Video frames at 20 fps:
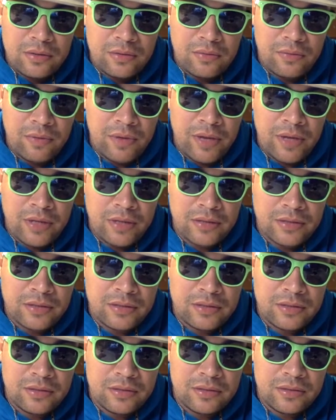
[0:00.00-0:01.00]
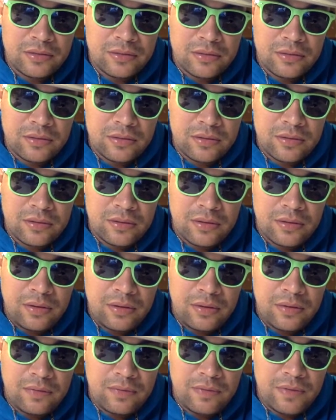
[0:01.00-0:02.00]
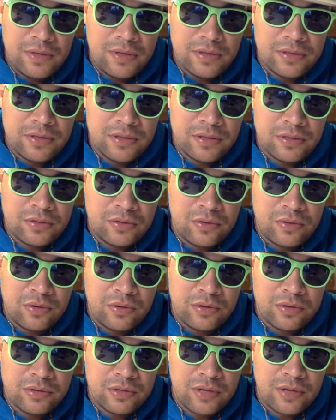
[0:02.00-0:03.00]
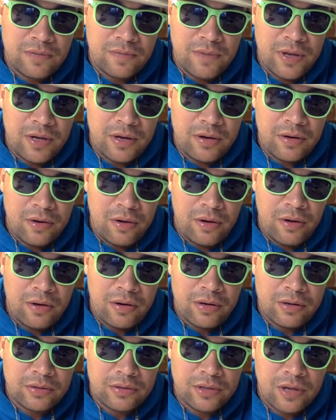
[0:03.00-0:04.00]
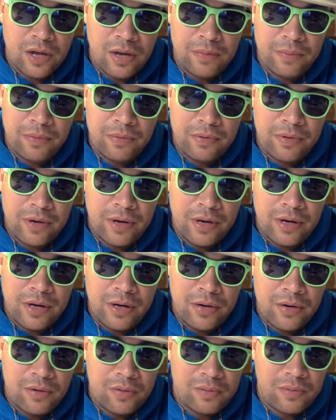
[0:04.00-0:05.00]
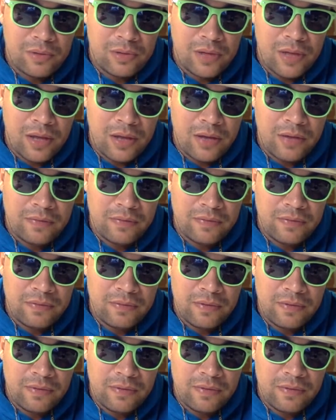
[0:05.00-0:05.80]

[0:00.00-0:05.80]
The weights of these disorders have made it hard to operate a normal life.